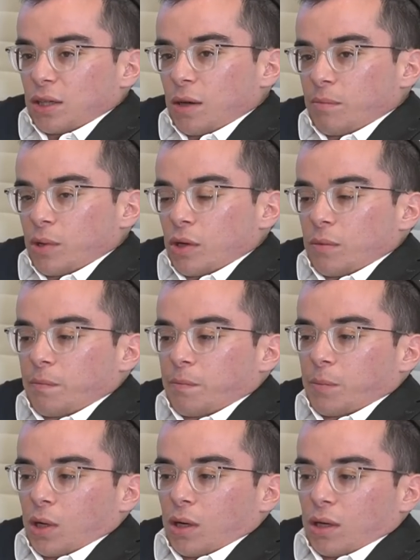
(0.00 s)
number,
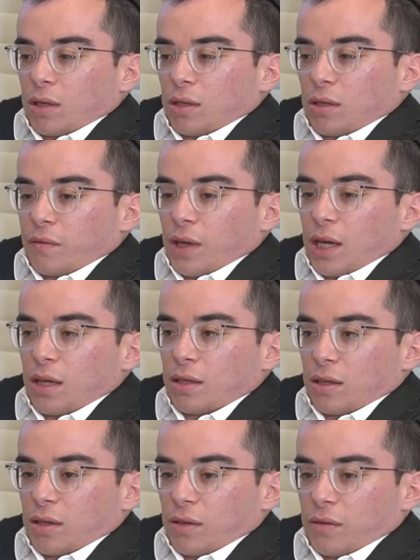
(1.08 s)
but if I had to
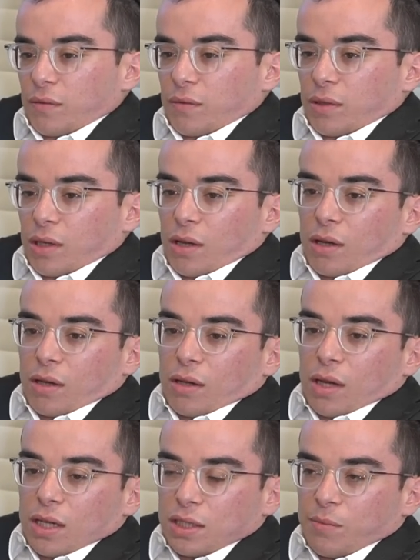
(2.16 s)
give a
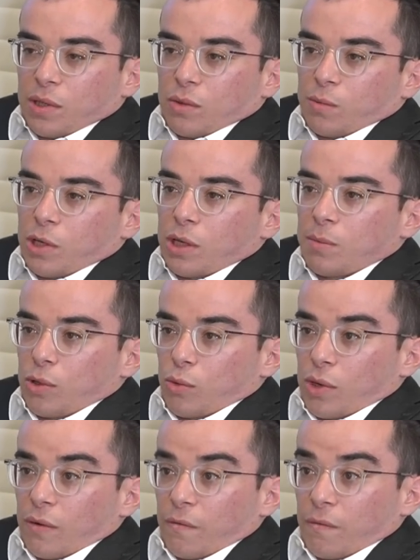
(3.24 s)
estimate, it would probably be
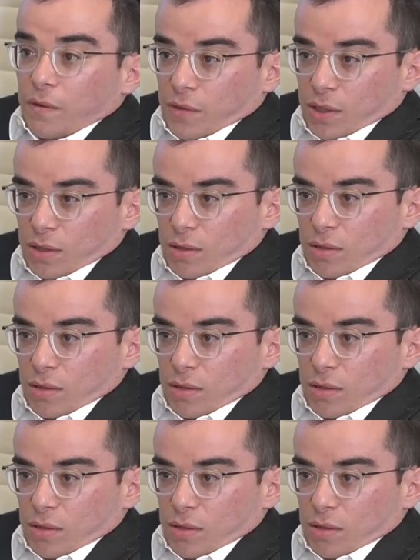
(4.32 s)
around 50.